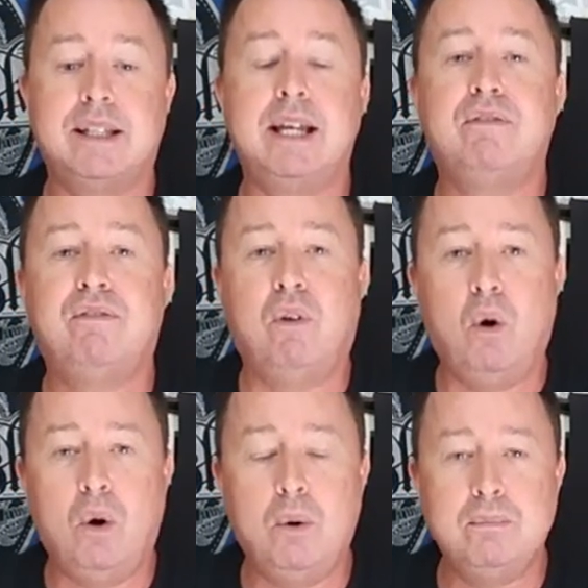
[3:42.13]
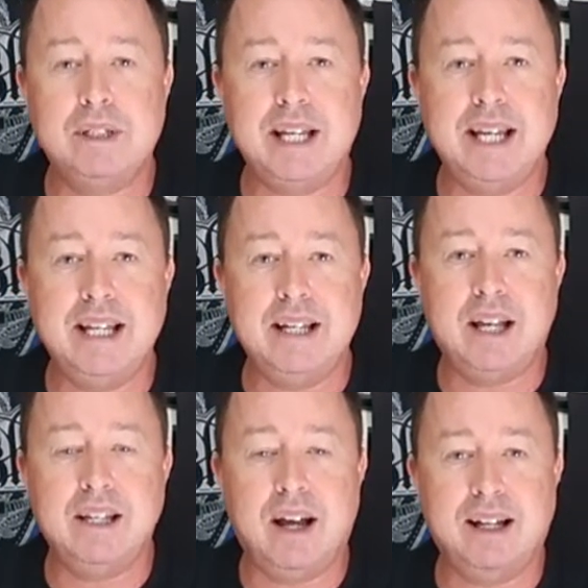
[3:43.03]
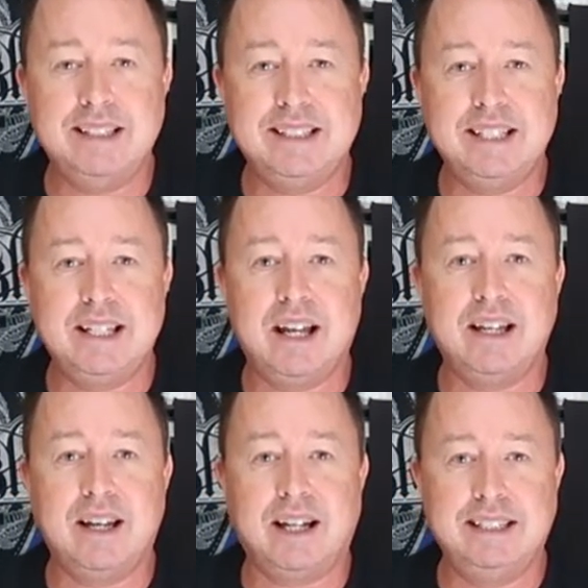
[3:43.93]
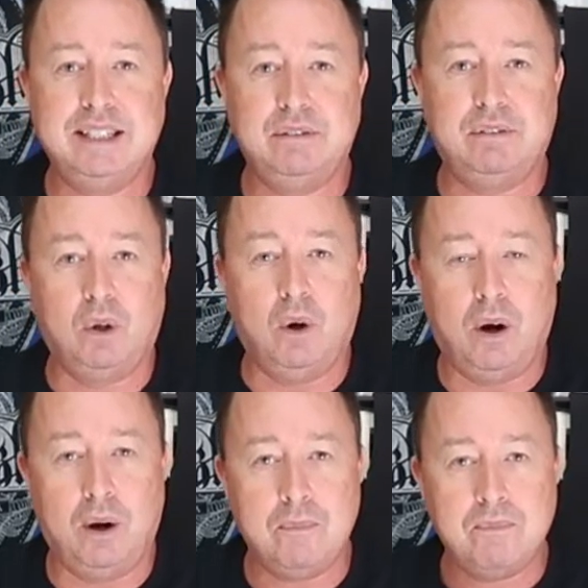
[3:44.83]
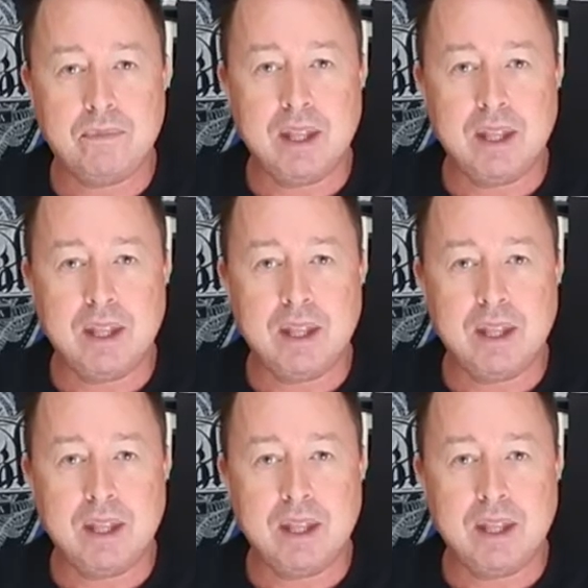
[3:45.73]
They formed in 1994,